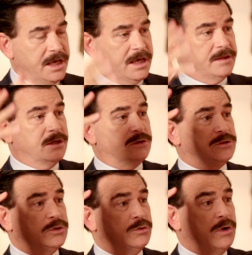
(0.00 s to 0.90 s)
and
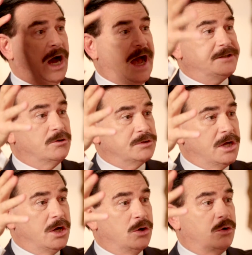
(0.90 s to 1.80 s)
those who I don't
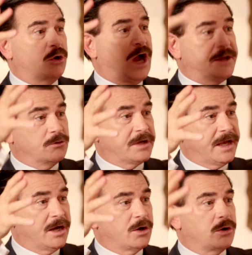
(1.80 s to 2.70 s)
know or I don't
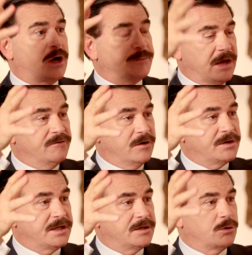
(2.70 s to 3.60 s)
care or I'm not
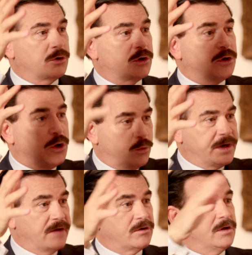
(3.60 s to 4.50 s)
voting or
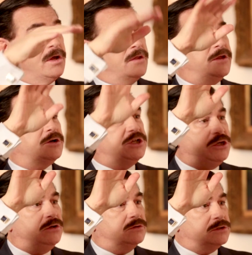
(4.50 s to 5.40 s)
whatever. They're
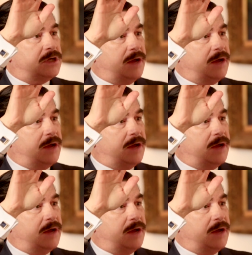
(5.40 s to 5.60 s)
huge.